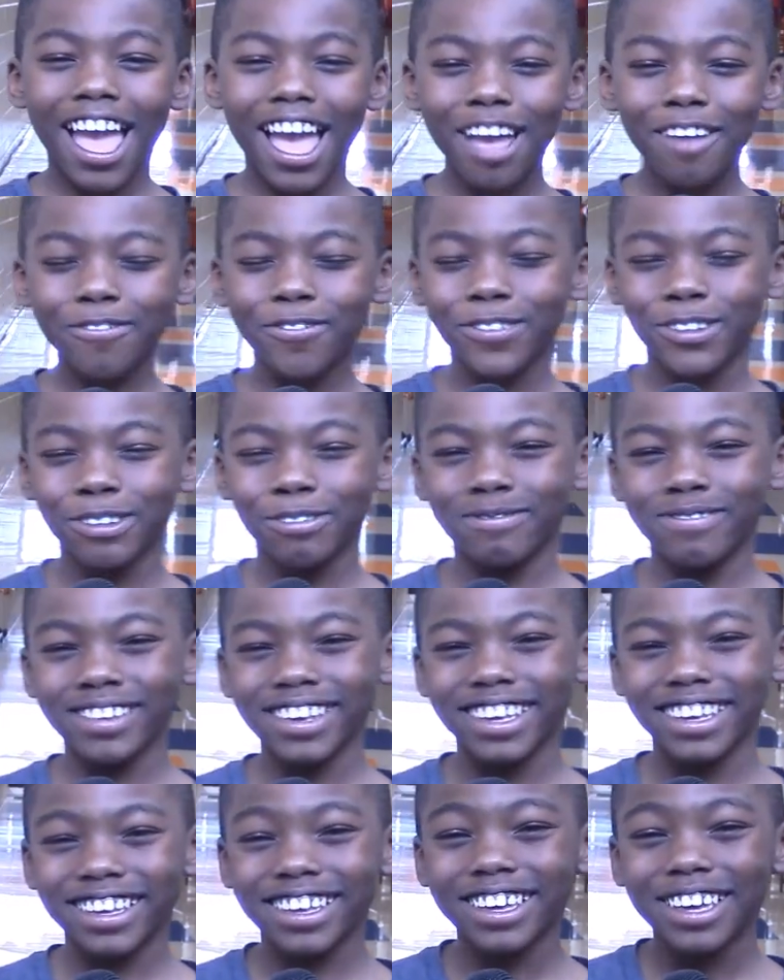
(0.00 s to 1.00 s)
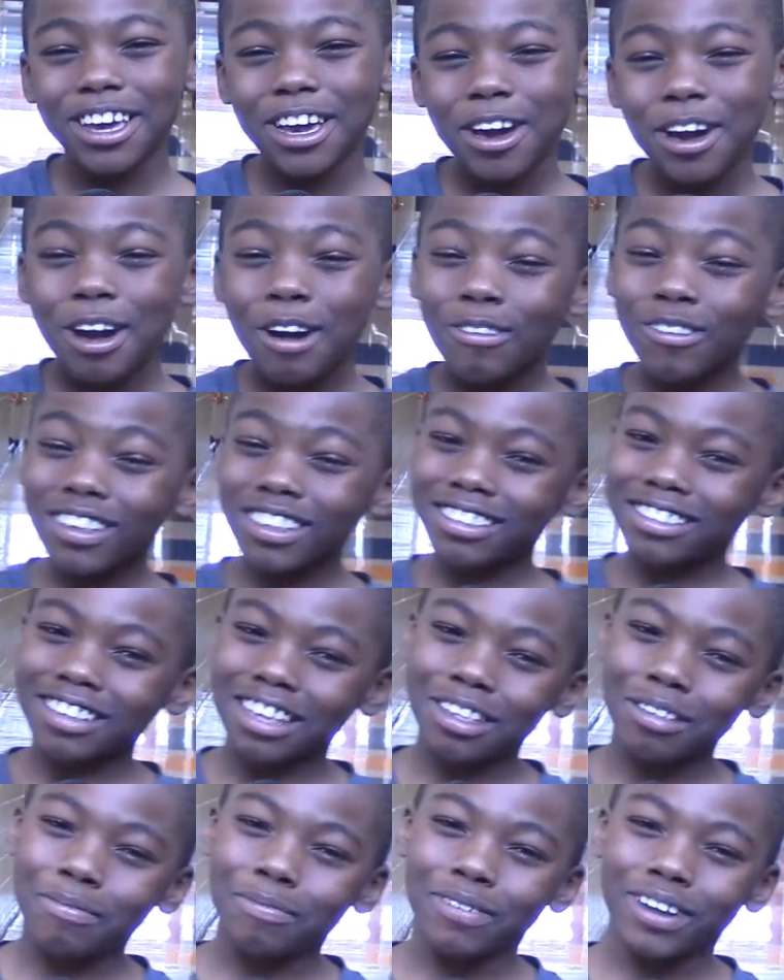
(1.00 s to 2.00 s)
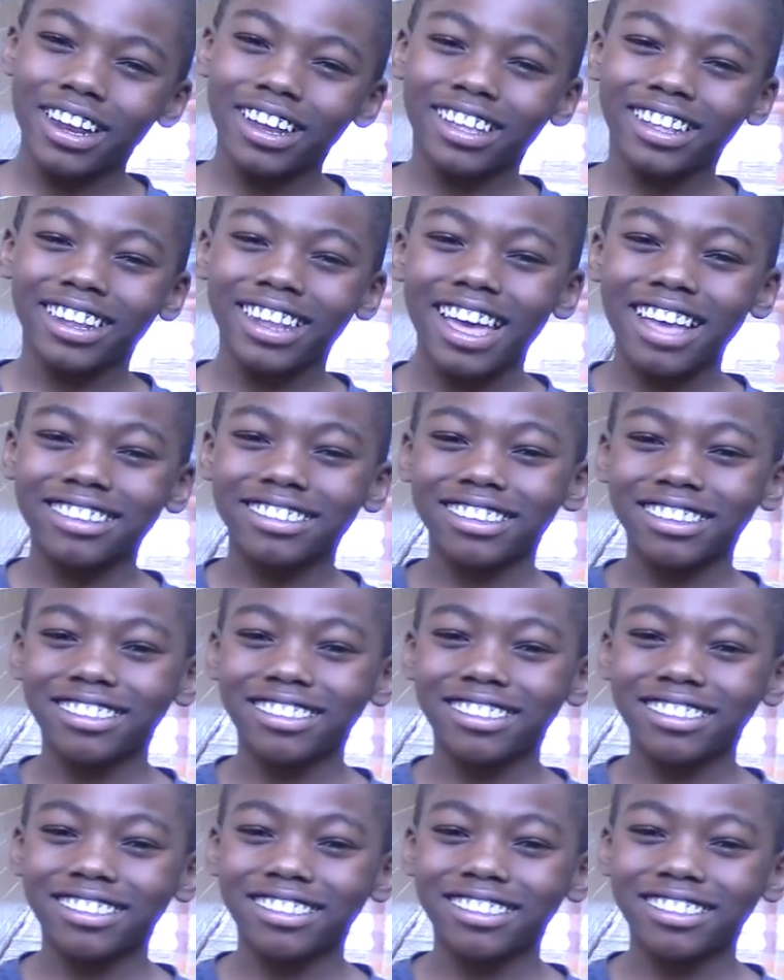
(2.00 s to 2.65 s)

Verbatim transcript: Every week, we celebrate class